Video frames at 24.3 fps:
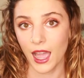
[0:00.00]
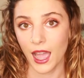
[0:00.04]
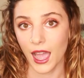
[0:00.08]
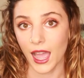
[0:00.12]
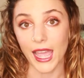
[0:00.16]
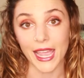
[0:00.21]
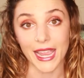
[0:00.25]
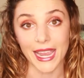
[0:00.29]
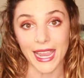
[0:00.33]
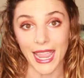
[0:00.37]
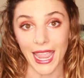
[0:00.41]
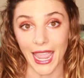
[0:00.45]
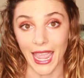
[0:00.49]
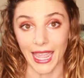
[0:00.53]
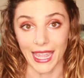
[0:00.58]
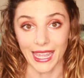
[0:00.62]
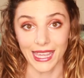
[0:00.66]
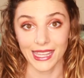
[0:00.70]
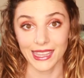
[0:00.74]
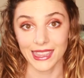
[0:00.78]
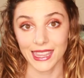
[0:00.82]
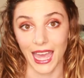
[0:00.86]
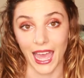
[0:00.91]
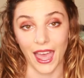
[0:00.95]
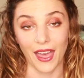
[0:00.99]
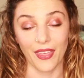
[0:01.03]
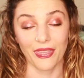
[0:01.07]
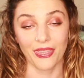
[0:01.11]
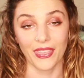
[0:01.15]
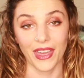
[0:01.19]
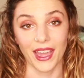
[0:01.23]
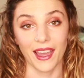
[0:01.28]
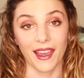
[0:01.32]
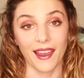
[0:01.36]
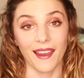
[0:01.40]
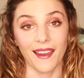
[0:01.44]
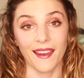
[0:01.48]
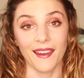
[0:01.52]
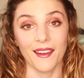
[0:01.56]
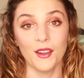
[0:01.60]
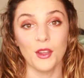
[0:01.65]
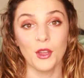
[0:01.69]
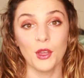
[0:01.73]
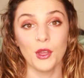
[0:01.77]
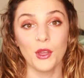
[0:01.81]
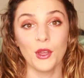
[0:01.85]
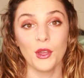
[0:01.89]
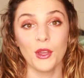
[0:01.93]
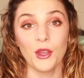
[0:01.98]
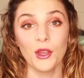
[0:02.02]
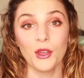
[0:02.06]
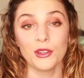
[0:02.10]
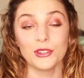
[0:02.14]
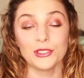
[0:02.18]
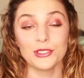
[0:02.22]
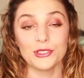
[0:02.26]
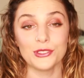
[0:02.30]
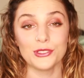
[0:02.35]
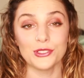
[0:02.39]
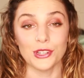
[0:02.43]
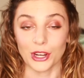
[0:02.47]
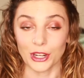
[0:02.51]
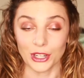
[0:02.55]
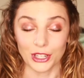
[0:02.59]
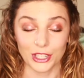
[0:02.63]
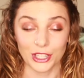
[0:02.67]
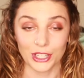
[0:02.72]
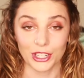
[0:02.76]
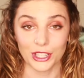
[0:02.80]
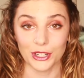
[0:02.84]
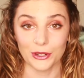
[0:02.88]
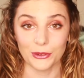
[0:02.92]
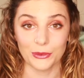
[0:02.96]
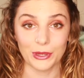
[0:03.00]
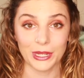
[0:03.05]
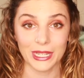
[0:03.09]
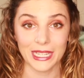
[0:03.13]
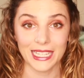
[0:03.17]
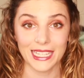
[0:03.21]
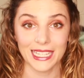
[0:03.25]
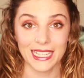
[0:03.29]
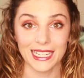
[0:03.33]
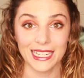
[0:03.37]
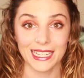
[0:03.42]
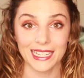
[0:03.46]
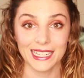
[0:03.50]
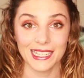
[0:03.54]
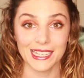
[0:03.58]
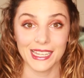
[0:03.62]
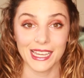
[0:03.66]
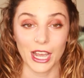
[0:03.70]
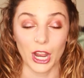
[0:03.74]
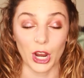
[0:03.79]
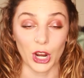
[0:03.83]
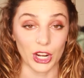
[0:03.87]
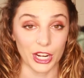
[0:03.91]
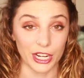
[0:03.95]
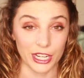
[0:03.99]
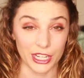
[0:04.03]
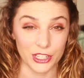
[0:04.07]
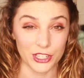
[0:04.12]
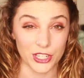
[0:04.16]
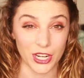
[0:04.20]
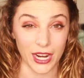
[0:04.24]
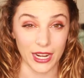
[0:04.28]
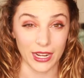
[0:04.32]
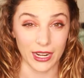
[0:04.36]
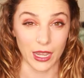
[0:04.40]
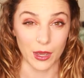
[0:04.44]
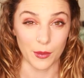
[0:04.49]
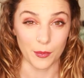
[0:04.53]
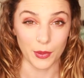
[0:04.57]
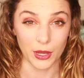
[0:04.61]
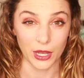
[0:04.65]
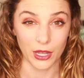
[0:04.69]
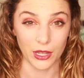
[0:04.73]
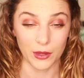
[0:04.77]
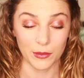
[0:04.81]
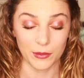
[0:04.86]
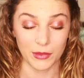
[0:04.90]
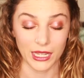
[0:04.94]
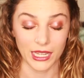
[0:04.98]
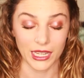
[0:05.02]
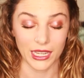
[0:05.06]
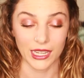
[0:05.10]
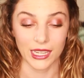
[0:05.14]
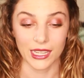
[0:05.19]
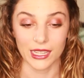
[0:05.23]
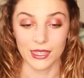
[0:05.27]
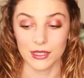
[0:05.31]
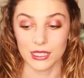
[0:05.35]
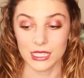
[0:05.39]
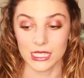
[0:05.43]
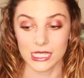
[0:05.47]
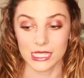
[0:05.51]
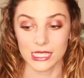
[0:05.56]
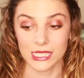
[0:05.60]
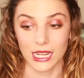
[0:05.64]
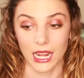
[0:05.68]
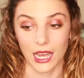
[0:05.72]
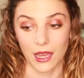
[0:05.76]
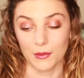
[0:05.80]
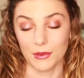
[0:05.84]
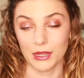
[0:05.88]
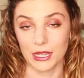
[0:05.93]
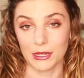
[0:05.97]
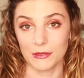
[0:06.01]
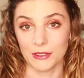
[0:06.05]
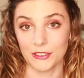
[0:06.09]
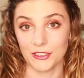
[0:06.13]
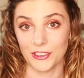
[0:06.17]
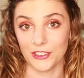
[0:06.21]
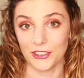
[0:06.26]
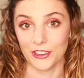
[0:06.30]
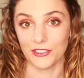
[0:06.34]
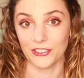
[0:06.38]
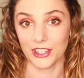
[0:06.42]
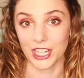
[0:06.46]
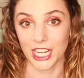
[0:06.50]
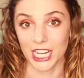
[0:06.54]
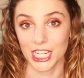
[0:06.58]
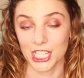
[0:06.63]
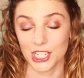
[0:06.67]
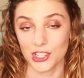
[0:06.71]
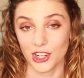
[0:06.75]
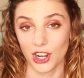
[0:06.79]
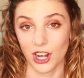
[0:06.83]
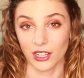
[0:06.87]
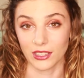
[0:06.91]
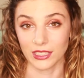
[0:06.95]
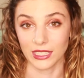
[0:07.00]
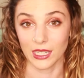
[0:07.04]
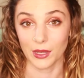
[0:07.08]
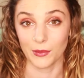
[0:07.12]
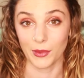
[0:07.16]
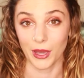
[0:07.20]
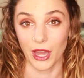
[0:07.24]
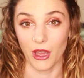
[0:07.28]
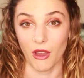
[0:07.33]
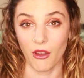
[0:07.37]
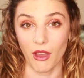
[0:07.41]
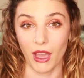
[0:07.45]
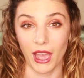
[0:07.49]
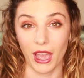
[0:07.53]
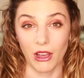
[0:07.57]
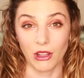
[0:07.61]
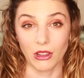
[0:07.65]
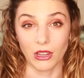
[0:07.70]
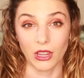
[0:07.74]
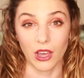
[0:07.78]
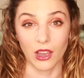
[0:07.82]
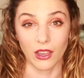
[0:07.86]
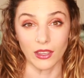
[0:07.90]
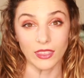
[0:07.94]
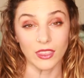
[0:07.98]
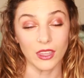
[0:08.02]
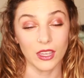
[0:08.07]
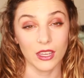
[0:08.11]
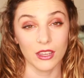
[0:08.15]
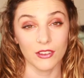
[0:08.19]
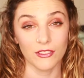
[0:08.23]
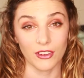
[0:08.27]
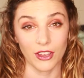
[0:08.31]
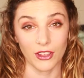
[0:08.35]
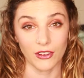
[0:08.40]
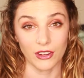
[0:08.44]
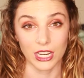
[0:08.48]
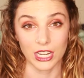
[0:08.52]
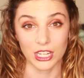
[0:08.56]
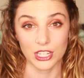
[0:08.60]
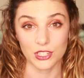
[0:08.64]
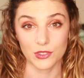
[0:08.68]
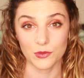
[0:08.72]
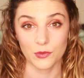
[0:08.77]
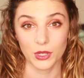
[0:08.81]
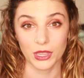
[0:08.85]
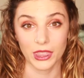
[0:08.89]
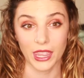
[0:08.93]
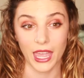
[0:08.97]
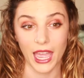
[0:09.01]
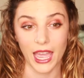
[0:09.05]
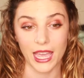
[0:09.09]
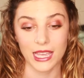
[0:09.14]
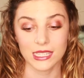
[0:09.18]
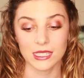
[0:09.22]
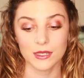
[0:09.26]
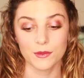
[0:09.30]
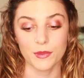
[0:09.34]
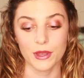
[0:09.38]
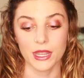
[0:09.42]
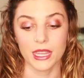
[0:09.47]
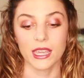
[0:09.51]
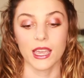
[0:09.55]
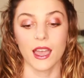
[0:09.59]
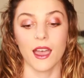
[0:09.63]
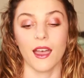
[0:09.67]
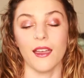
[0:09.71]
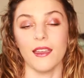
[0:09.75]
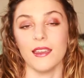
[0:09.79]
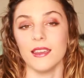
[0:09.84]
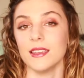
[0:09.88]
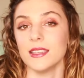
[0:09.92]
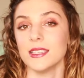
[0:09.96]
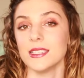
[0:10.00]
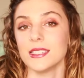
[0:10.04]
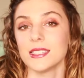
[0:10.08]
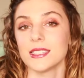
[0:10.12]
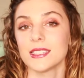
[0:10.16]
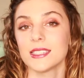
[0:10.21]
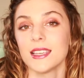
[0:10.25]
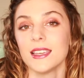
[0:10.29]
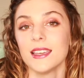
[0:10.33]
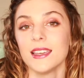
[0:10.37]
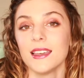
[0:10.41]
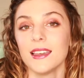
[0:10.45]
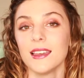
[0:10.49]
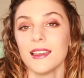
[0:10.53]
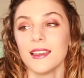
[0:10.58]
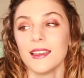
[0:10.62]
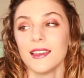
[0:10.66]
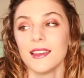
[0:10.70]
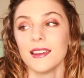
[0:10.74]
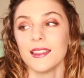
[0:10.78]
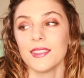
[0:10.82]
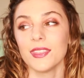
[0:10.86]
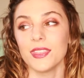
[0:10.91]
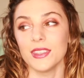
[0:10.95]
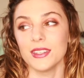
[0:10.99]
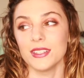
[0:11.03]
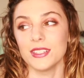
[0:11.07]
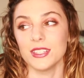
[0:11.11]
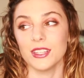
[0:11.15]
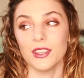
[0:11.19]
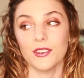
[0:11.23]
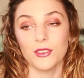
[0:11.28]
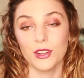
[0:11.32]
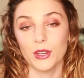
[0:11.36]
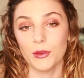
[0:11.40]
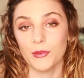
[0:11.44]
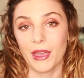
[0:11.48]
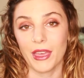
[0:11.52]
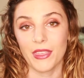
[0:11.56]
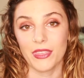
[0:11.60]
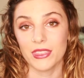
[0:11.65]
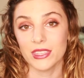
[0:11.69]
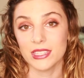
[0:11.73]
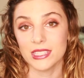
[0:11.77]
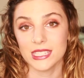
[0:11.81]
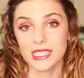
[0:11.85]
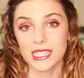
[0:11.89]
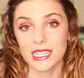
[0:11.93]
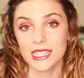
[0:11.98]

hate that darker one already dried up on me. It does not make me feel very strongly about how long the foundation would last, because the delivery method's the